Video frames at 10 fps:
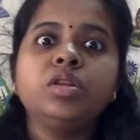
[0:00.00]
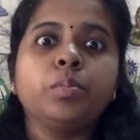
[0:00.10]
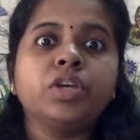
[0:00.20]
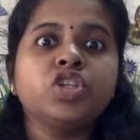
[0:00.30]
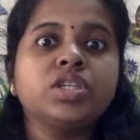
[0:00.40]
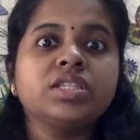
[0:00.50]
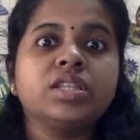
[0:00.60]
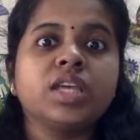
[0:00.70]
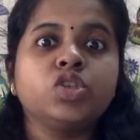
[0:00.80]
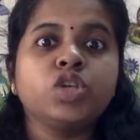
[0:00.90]
machines,
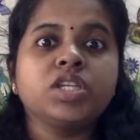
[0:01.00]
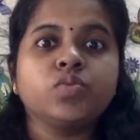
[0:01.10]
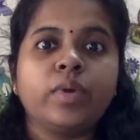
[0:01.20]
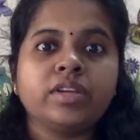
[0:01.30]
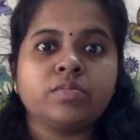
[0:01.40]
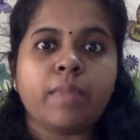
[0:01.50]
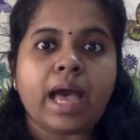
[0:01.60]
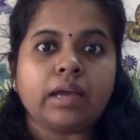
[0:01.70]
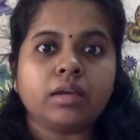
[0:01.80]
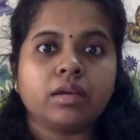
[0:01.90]
they just went
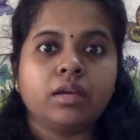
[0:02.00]
back.